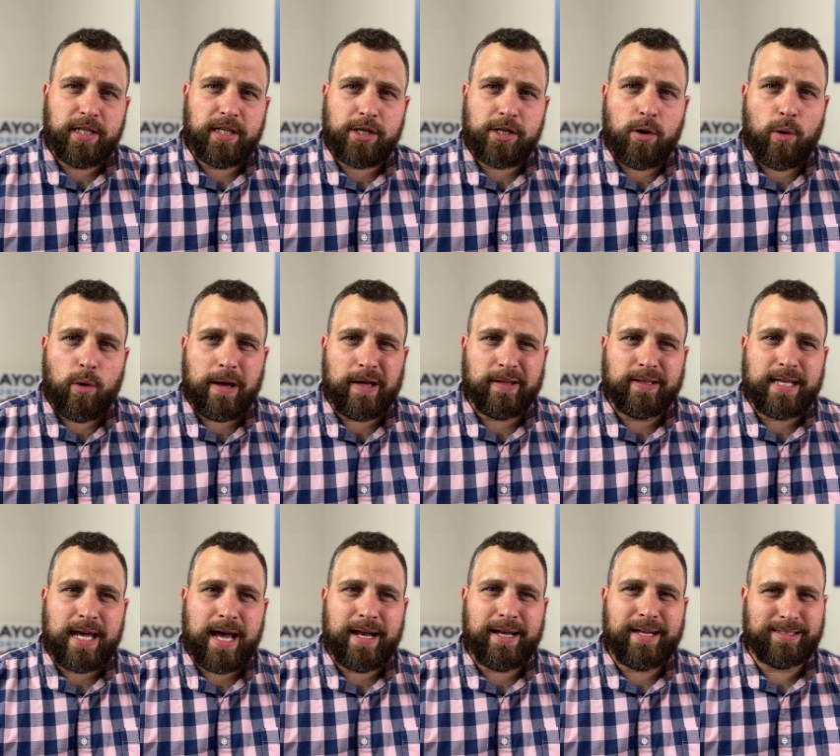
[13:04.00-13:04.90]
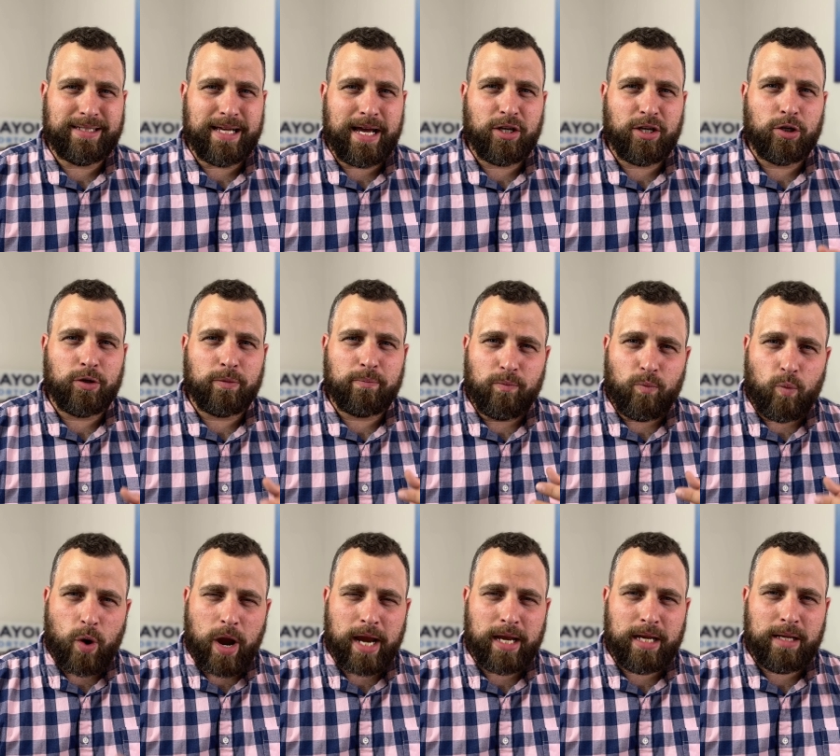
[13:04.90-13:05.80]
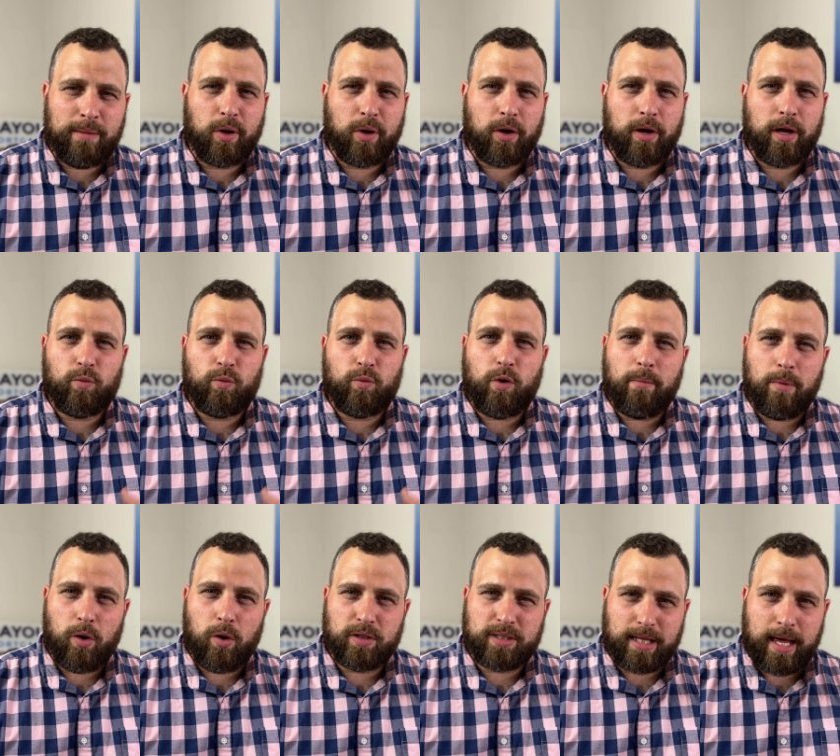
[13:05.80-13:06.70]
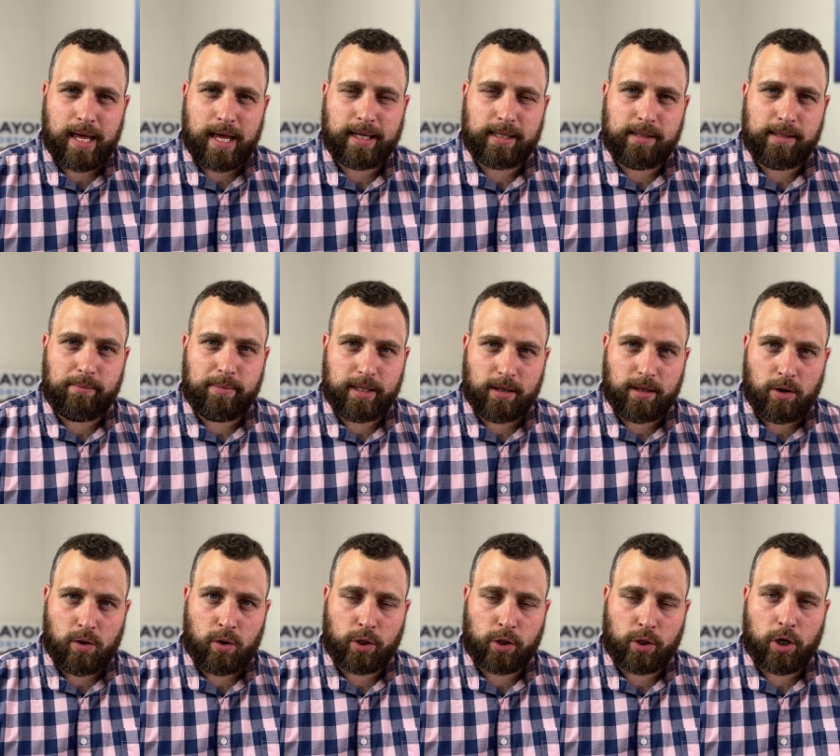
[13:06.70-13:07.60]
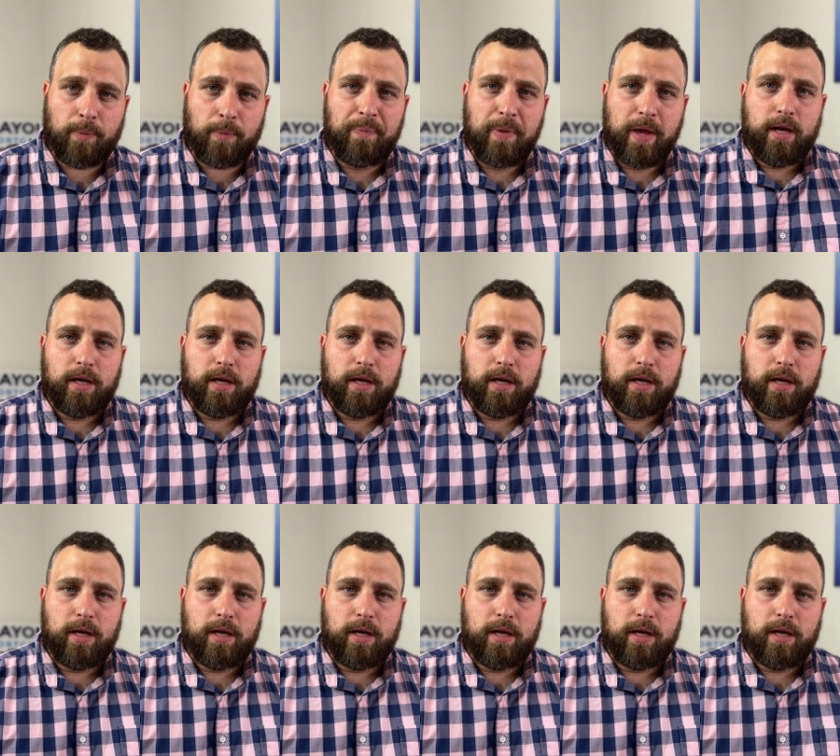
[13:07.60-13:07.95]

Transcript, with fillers: know about that is that your waiting period will most likely be longer.